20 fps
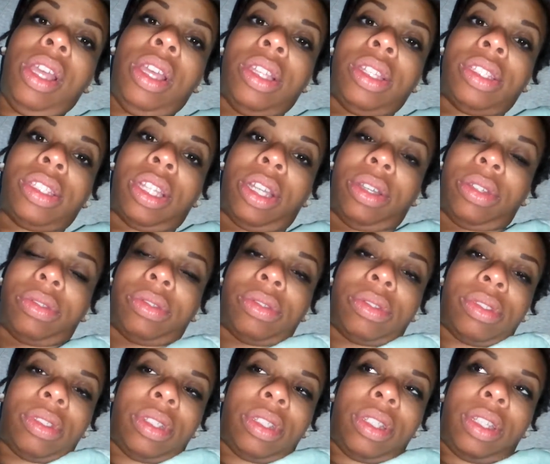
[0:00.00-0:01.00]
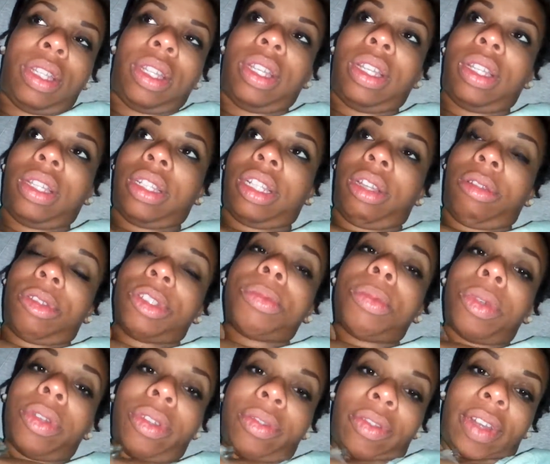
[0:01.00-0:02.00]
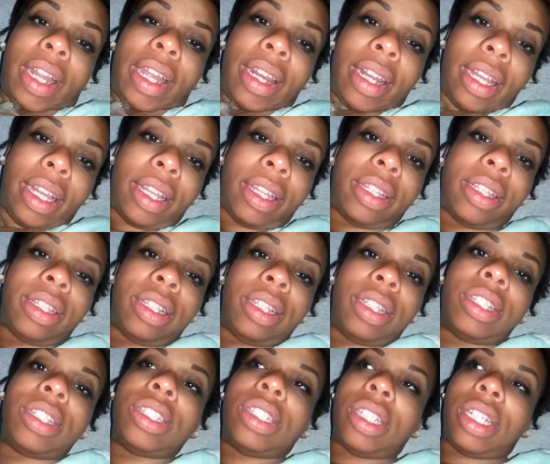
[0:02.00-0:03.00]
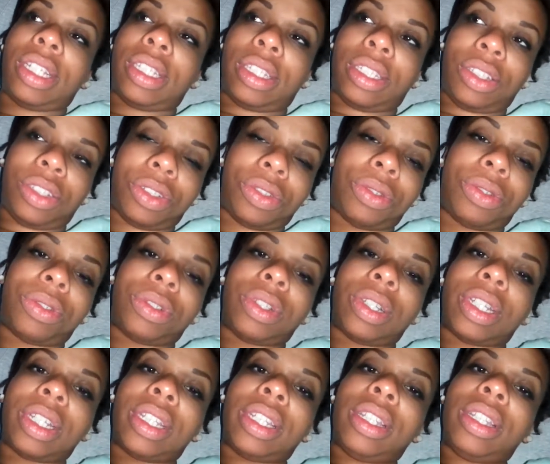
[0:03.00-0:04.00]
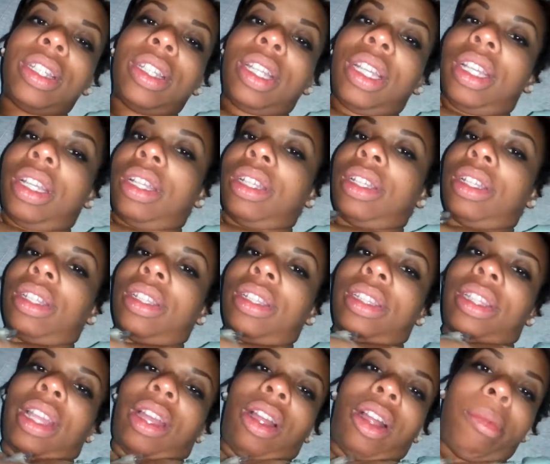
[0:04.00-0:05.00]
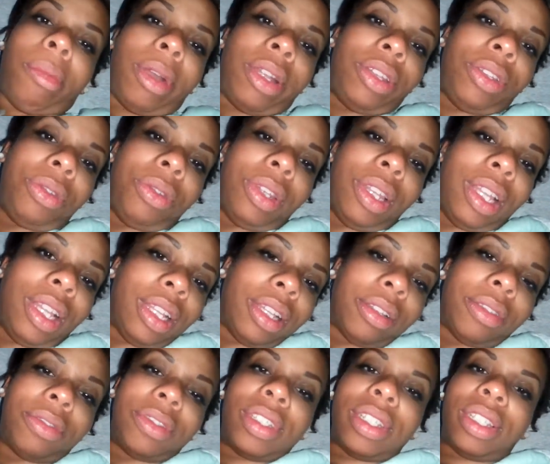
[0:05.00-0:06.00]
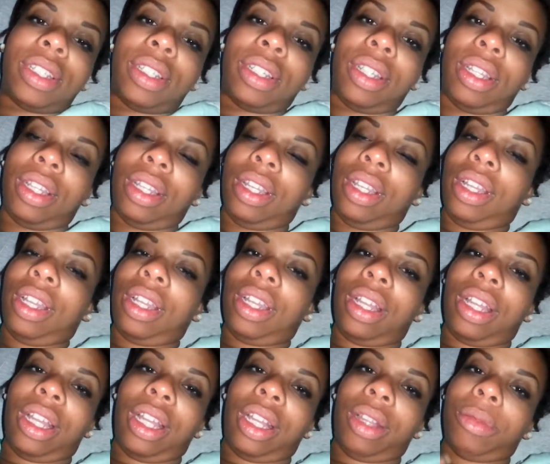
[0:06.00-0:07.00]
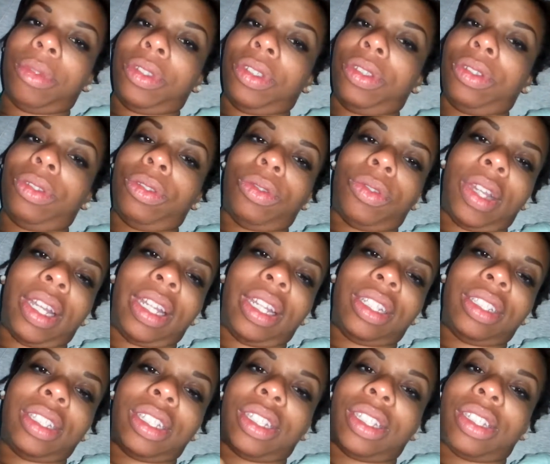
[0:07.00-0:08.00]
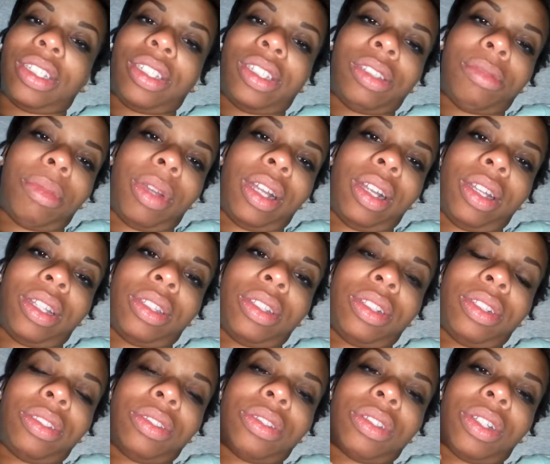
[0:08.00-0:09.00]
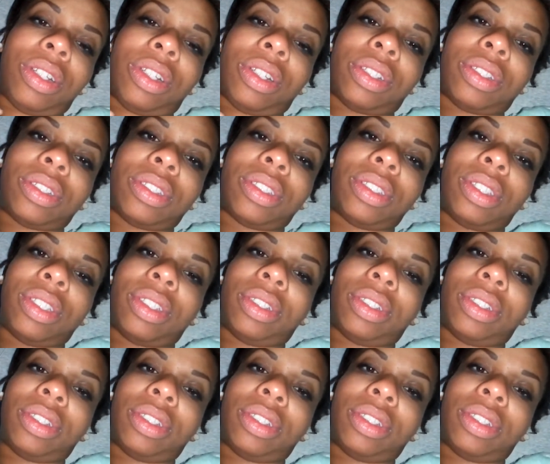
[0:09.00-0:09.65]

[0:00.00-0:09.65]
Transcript: So, there was Born Friday, Jason Ja'Cory. There are my new loves. New great addition to my other little girls.